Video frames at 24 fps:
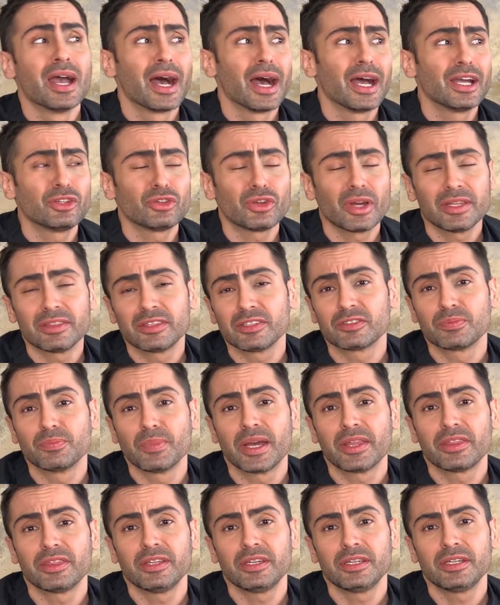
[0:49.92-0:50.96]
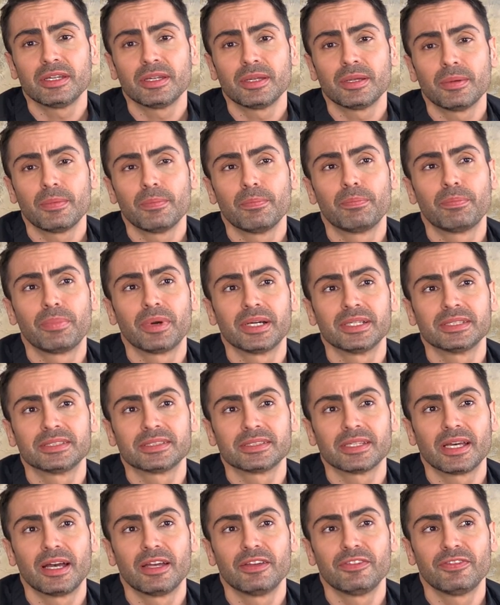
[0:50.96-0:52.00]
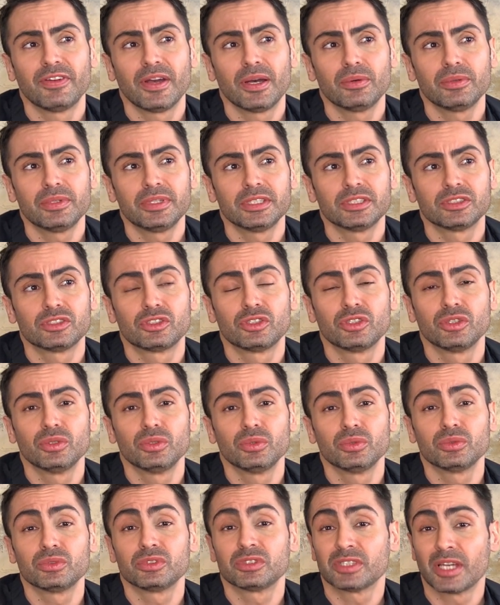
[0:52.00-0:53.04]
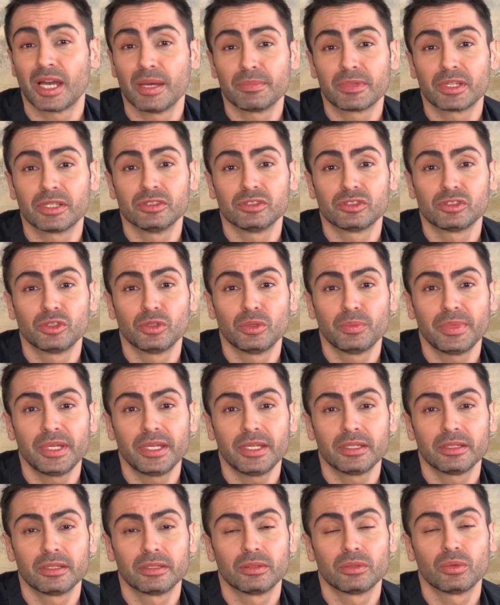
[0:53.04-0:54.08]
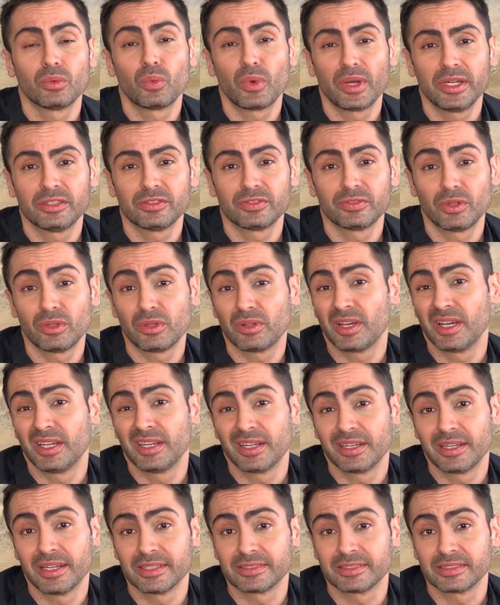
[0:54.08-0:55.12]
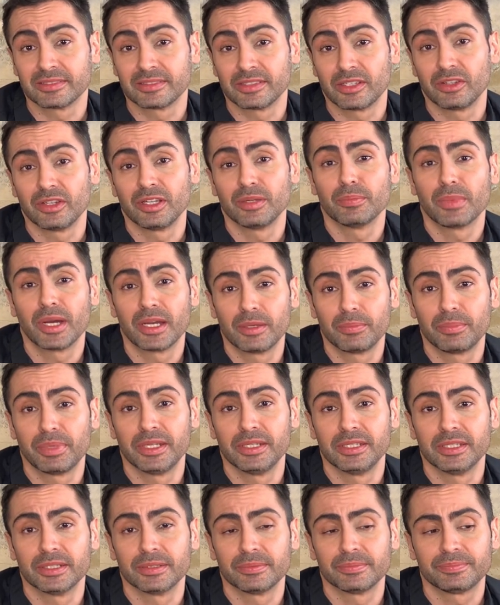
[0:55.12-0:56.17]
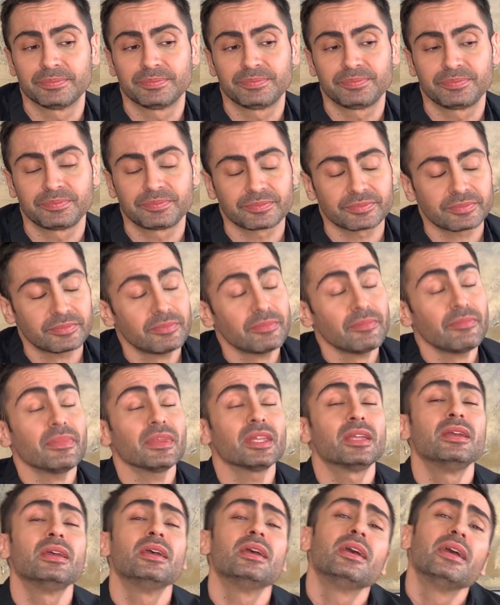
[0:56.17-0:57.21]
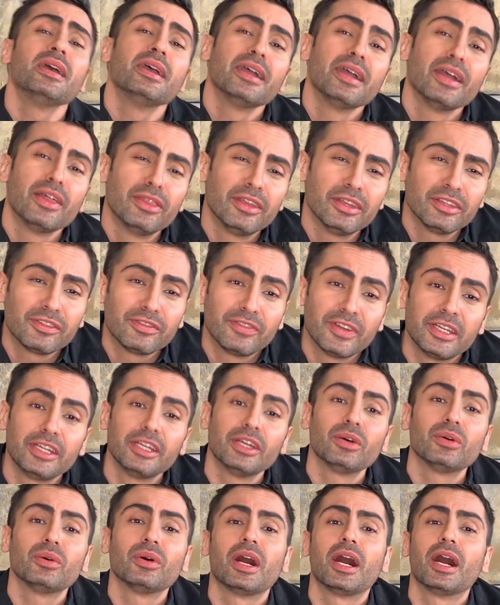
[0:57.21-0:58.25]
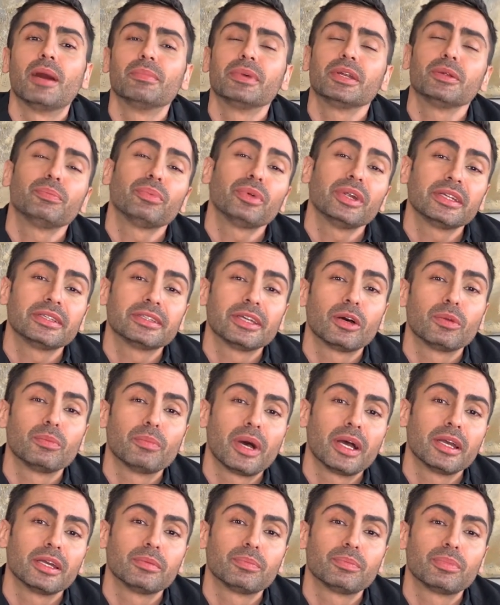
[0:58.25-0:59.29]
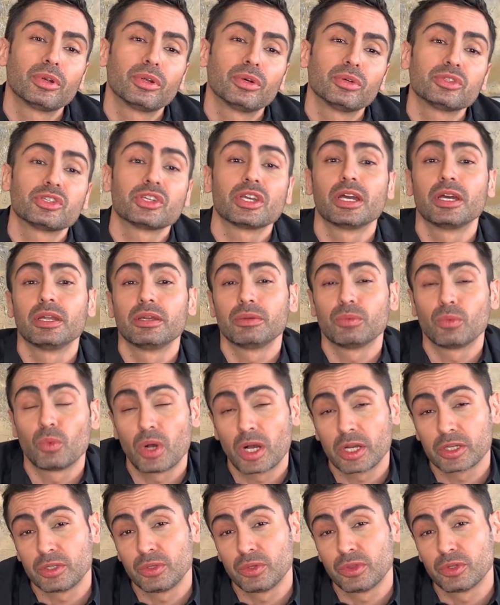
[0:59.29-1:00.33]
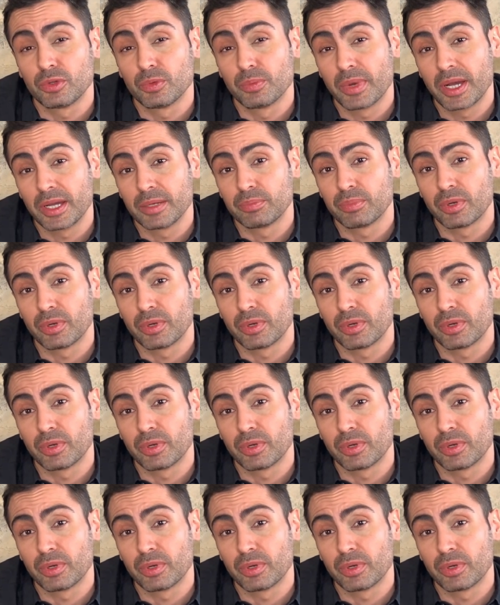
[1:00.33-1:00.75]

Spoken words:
I tried this method, but I found it too time-consuming, wasteful, and unnecessary in my opinion. In this video, I'm going to break down my approach and walk you through my